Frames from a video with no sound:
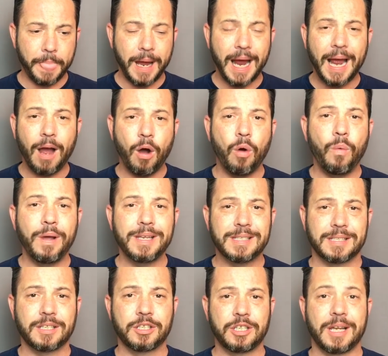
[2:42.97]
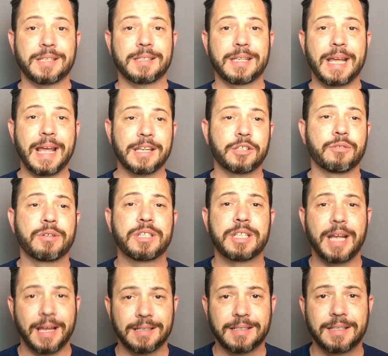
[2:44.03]
I always suggest the answer is
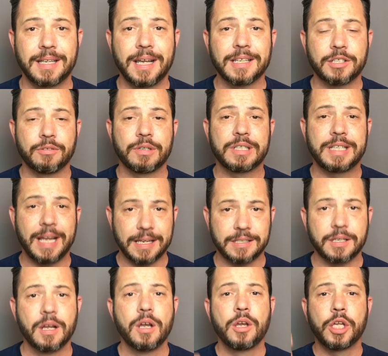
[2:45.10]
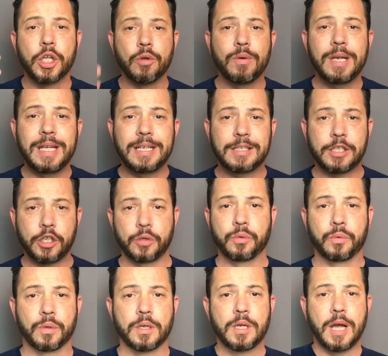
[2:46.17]
yes. The answer is yes. You need
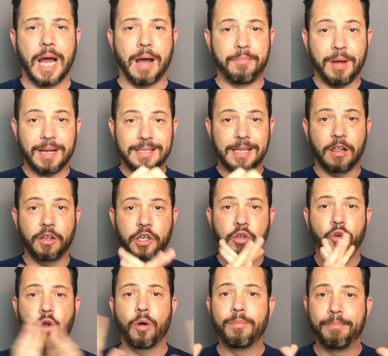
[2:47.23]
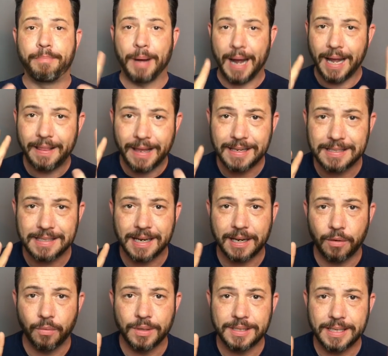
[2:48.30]
two. I'm not telling you to go buy that
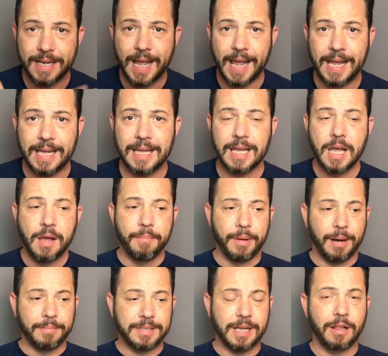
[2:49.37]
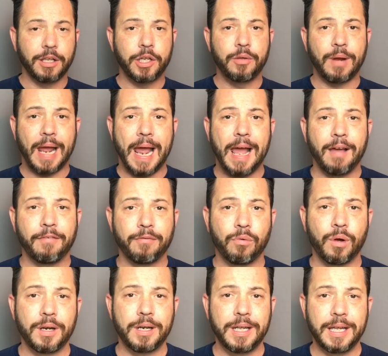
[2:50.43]
second one today, but I'm telling you to have
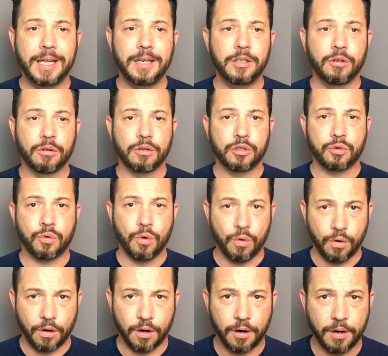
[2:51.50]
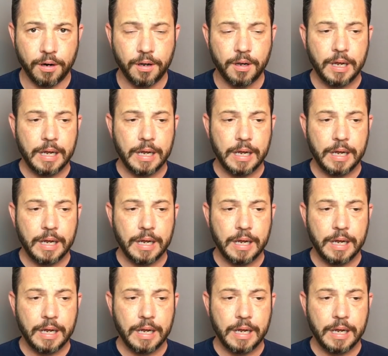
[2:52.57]
one in your drawer